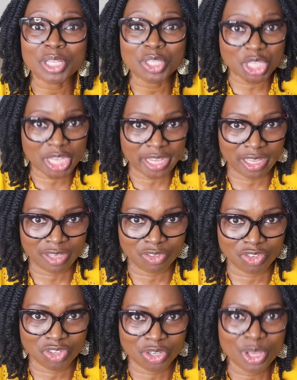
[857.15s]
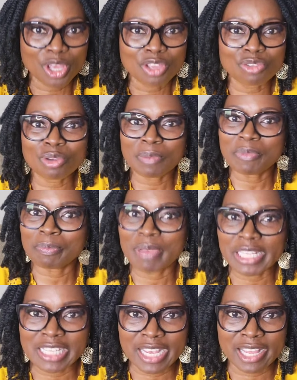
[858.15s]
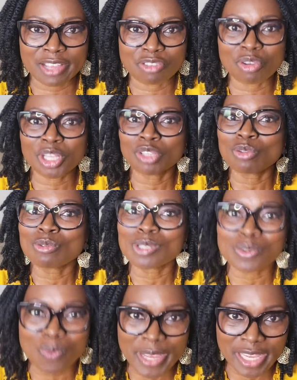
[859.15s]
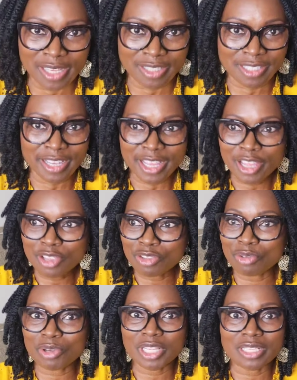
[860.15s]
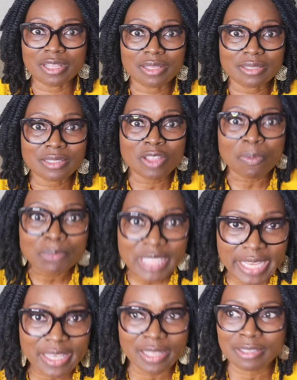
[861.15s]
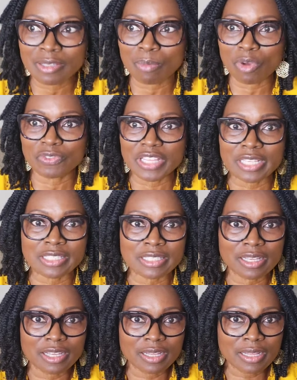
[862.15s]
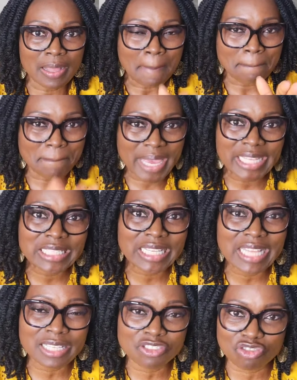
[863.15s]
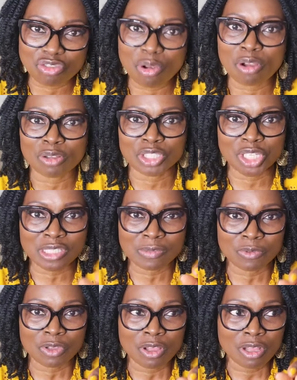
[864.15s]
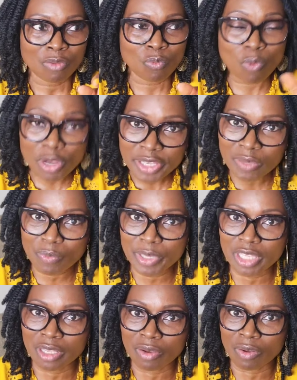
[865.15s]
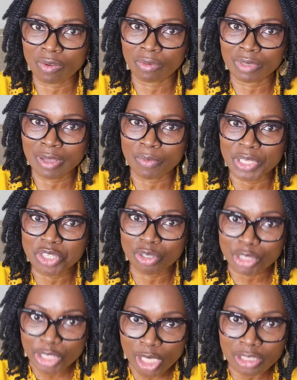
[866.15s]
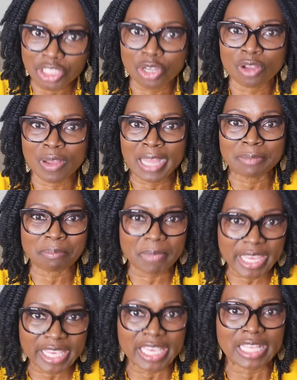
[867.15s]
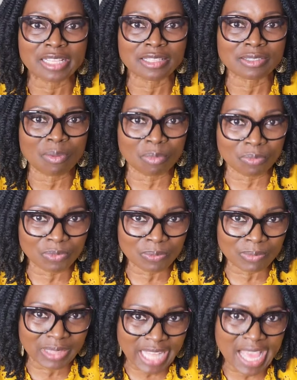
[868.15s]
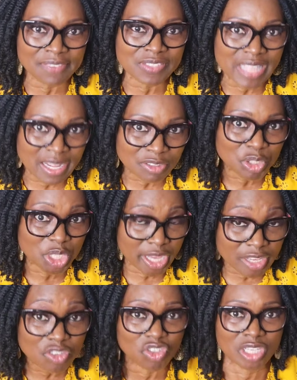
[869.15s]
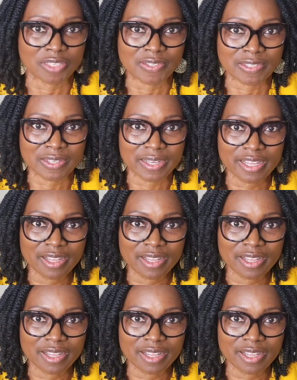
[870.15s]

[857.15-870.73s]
change. You can be better. You can lose weight. You can stop taking some of this maintenance drug, just working with your doctor and making some lifestyle changes,